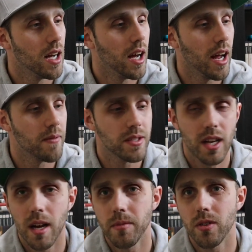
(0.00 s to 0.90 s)
Every
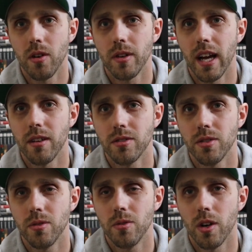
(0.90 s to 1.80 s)
time you go down
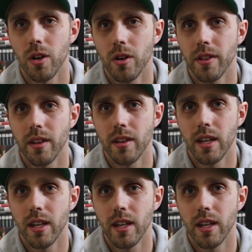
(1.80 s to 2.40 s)
to Earth,